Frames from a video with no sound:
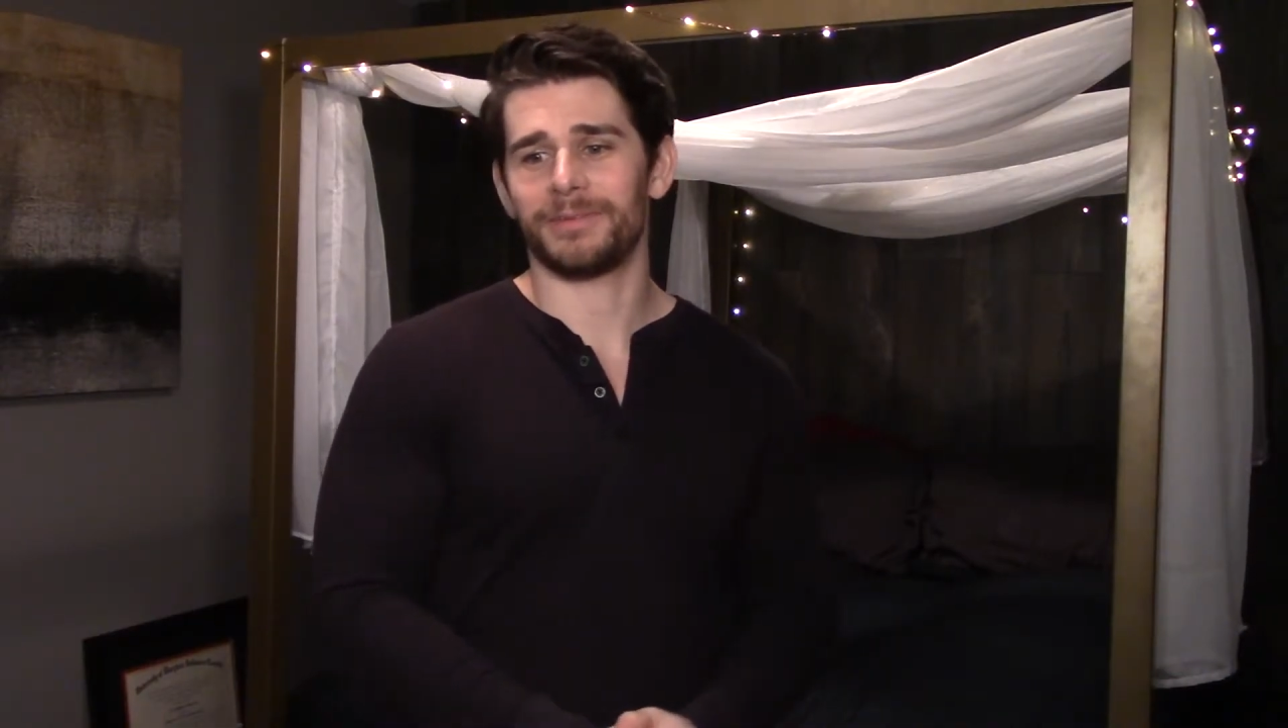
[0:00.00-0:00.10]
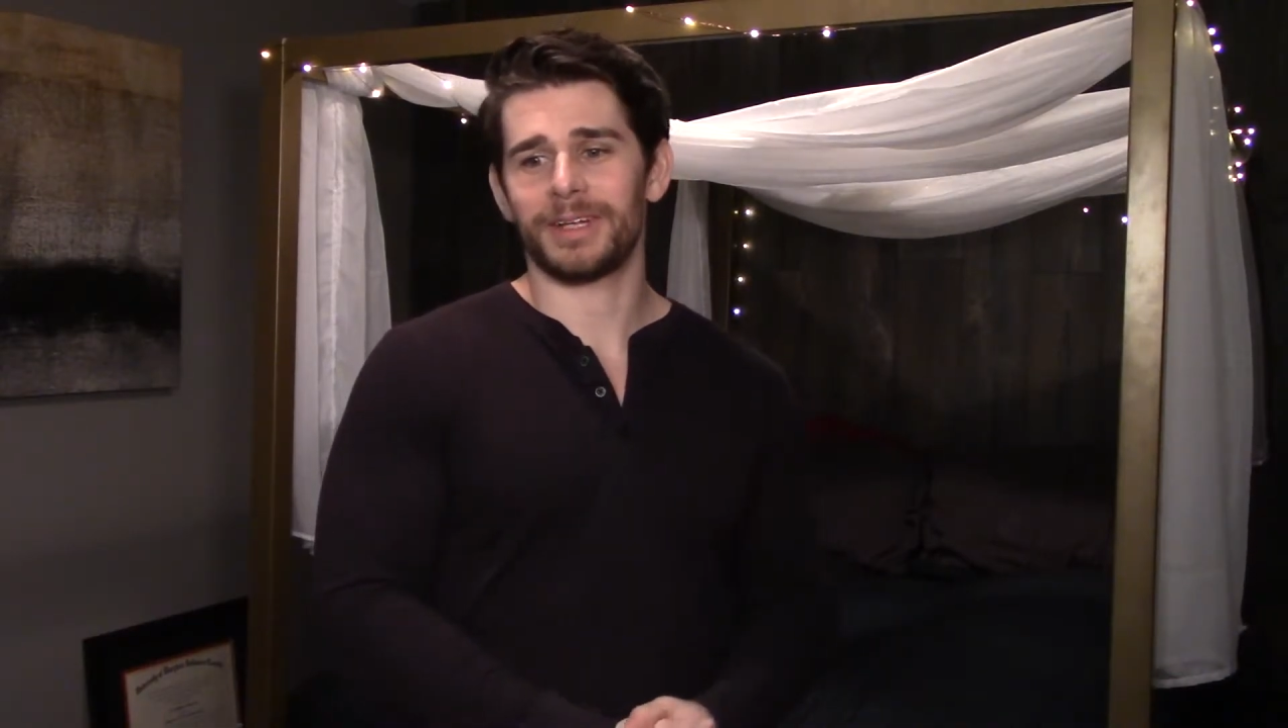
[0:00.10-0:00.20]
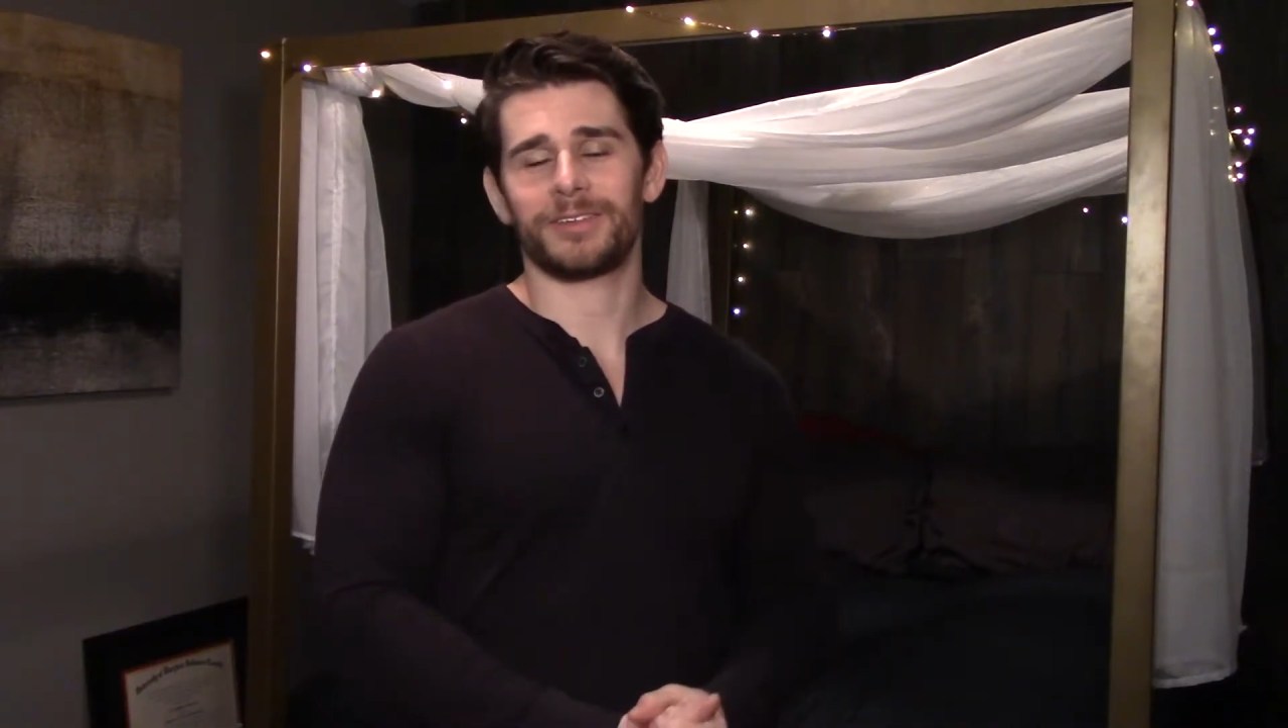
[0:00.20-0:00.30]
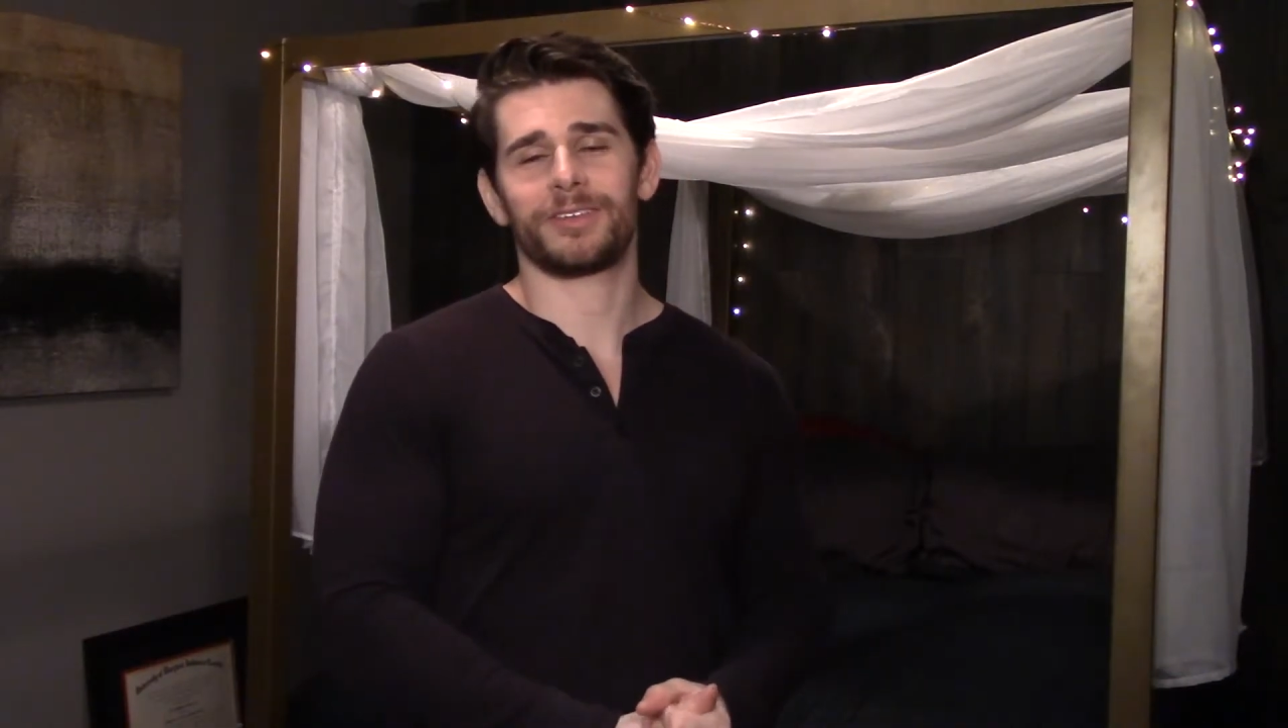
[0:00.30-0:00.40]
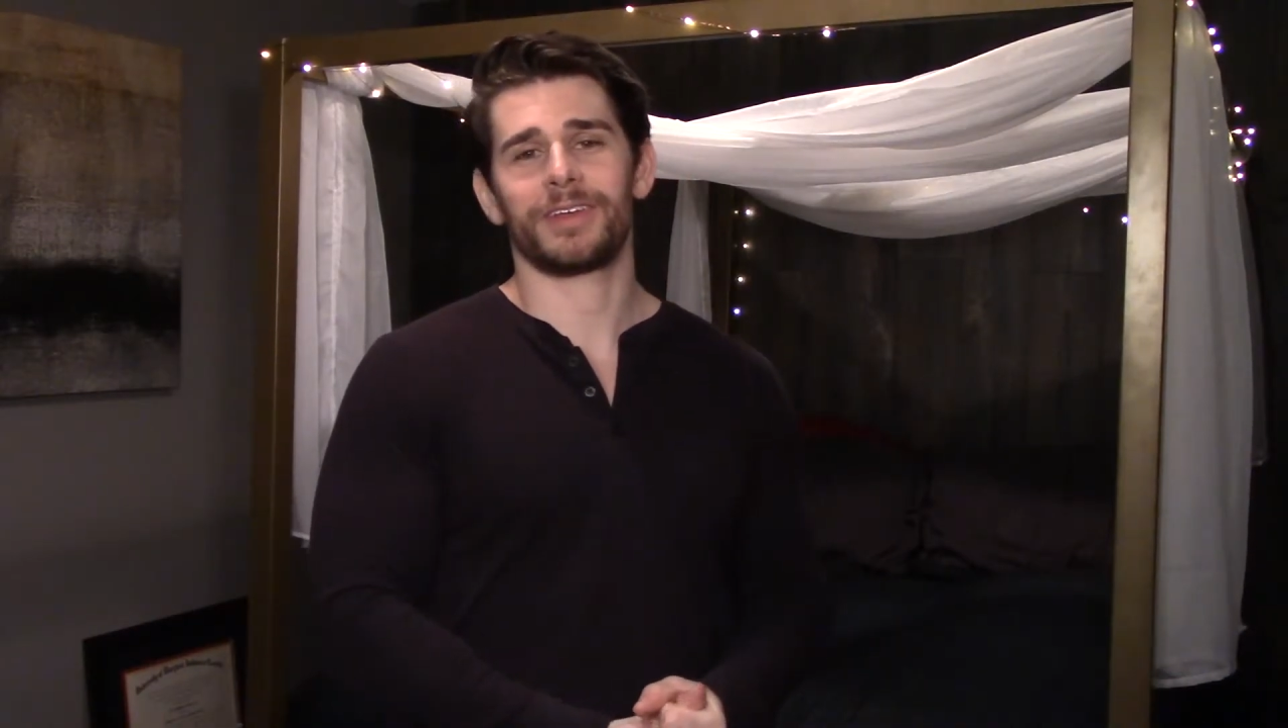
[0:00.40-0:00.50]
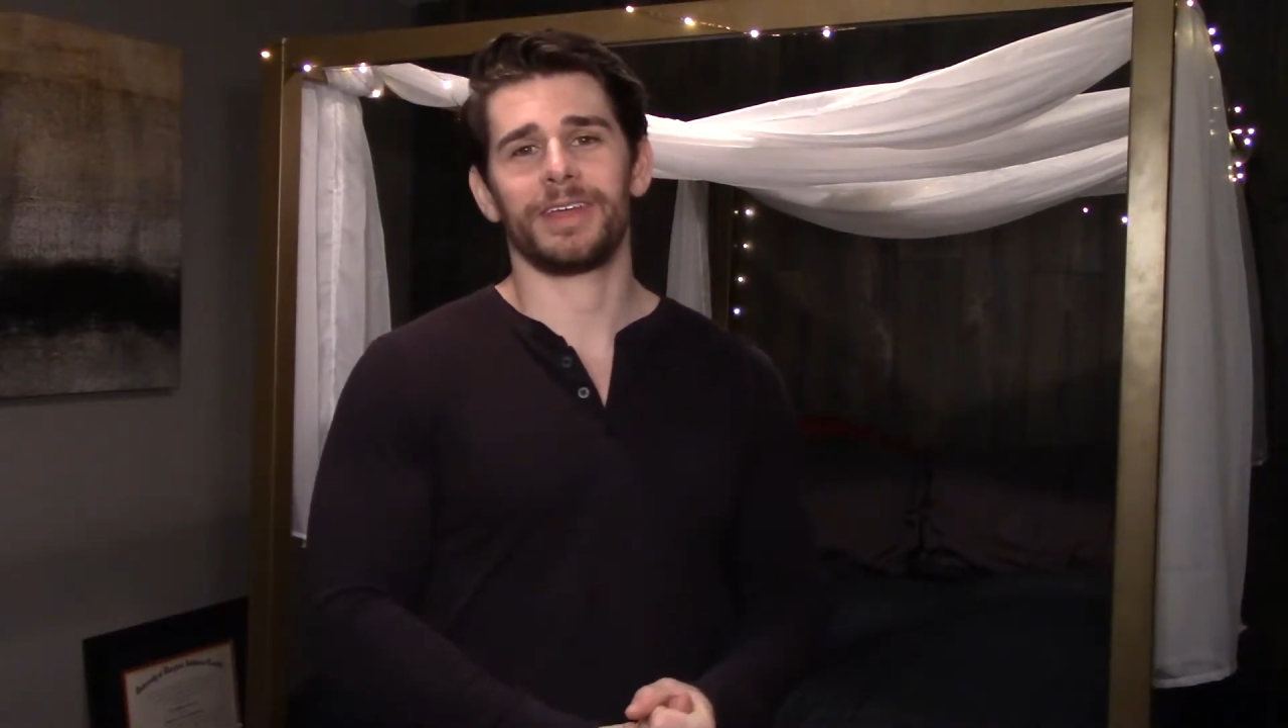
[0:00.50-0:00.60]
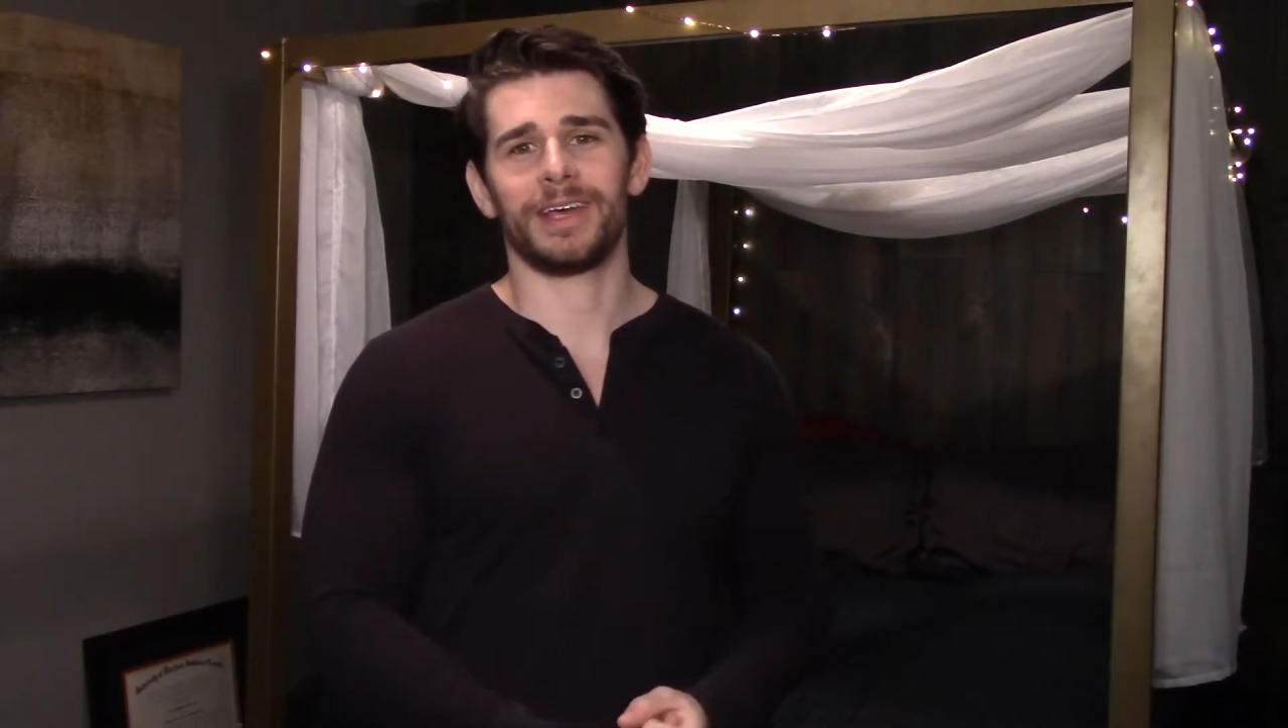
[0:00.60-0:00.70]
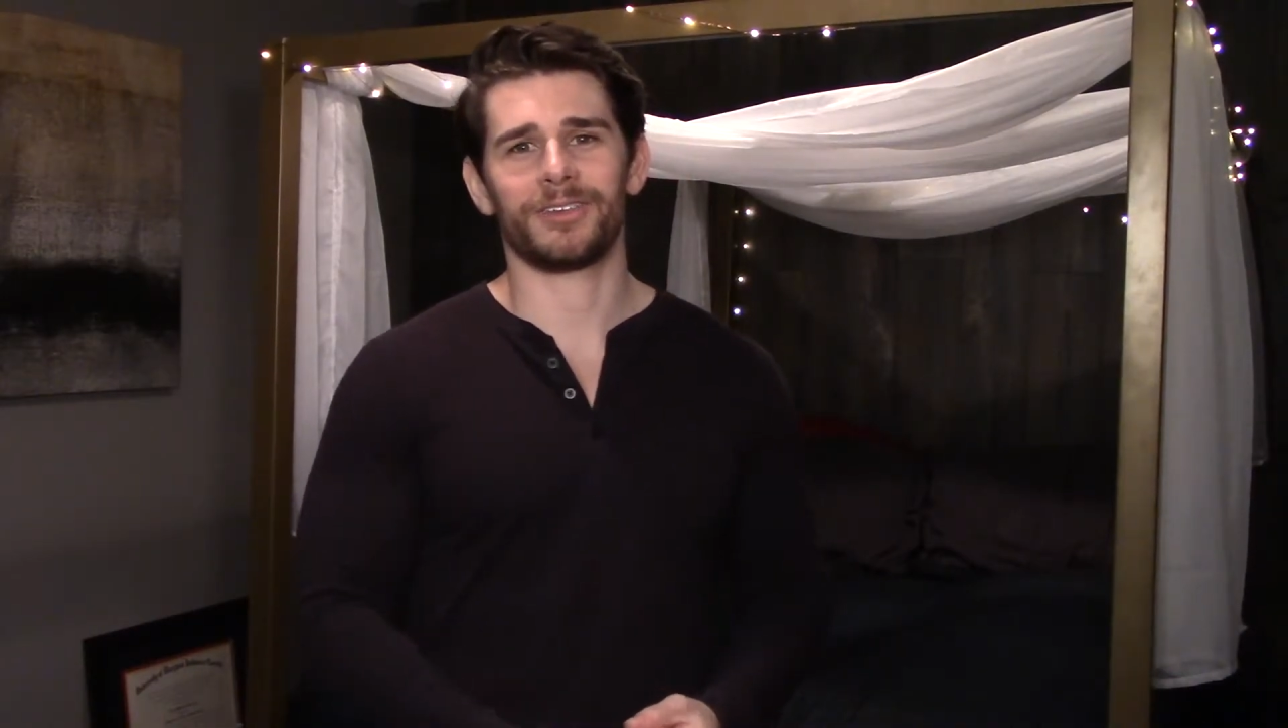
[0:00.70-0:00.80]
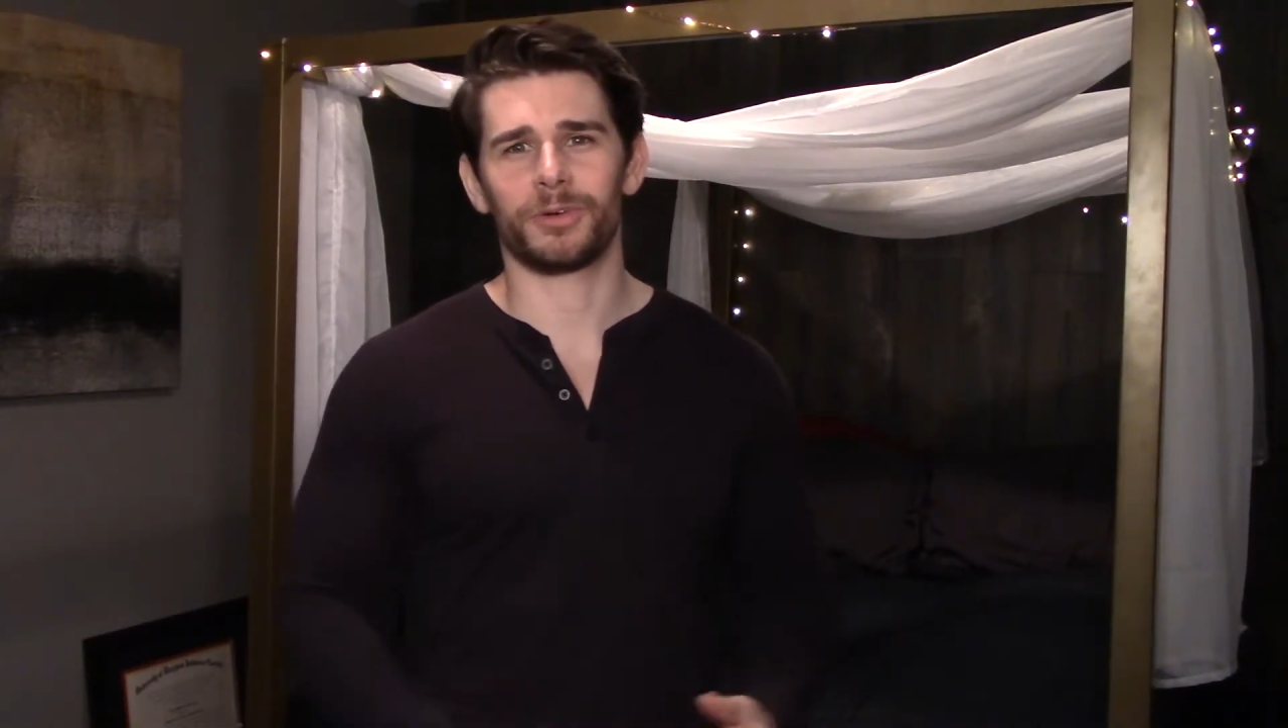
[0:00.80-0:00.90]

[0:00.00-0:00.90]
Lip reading: necessarily as